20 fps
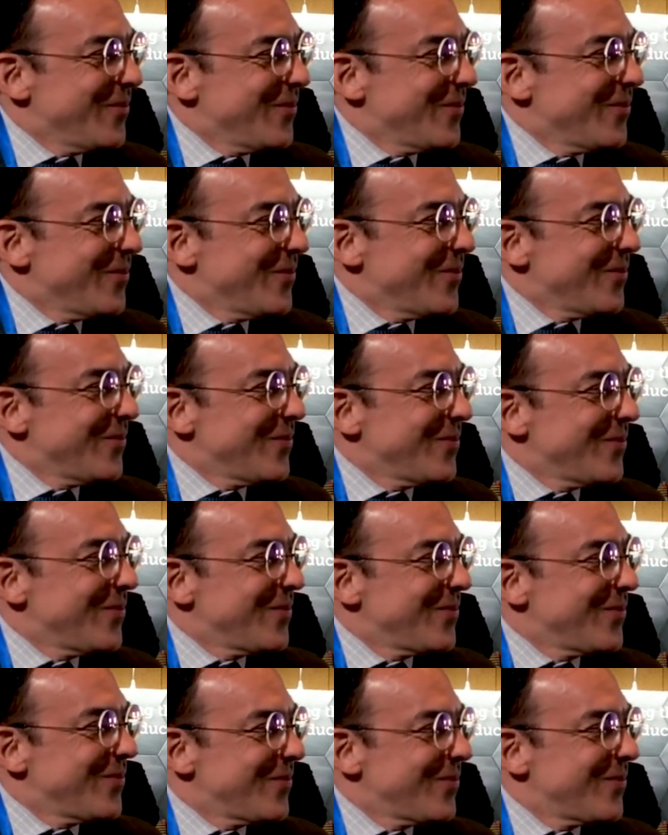
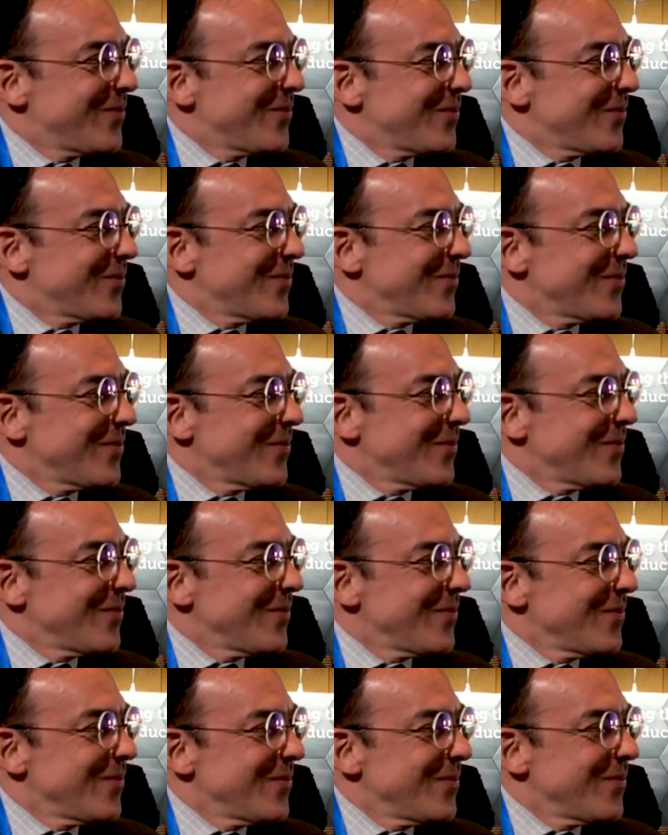
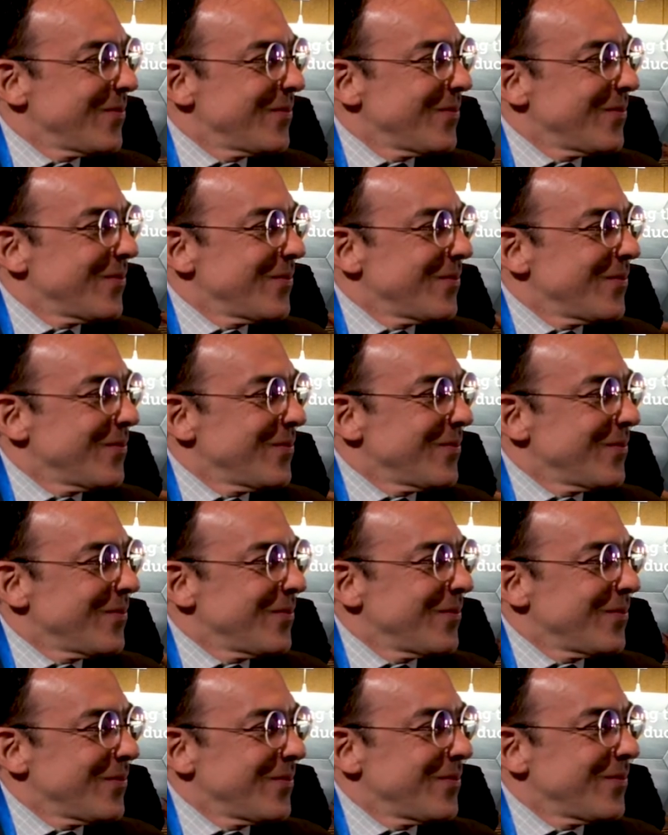
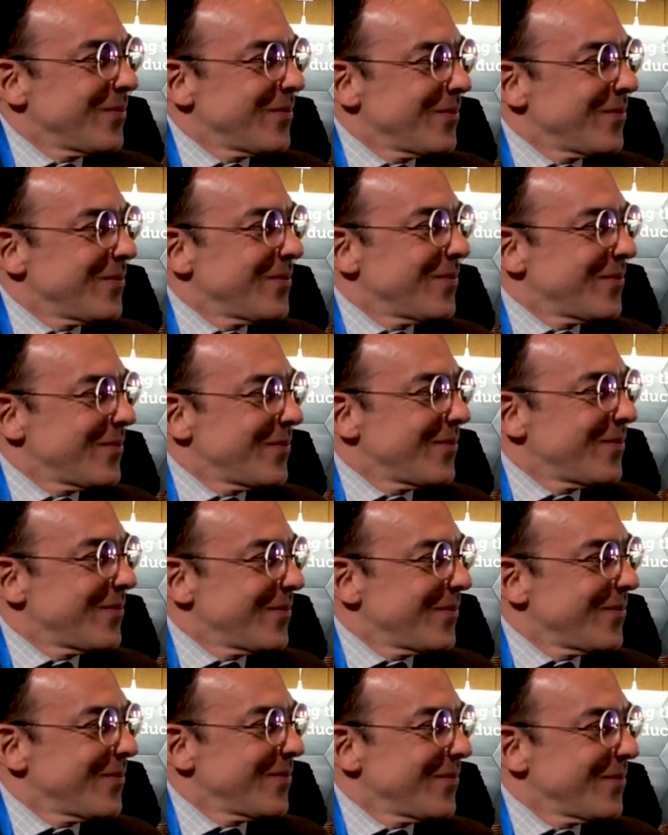
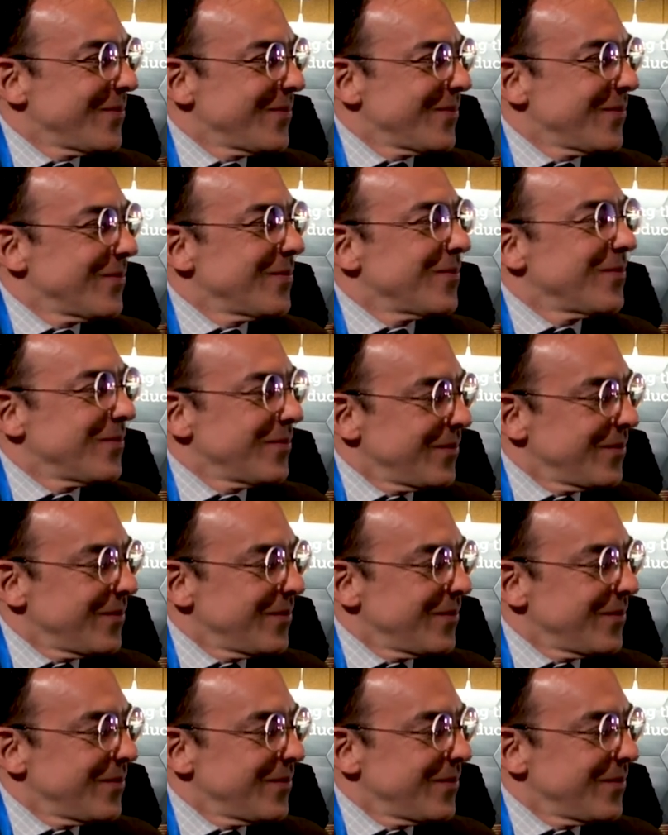The person shown says nothing.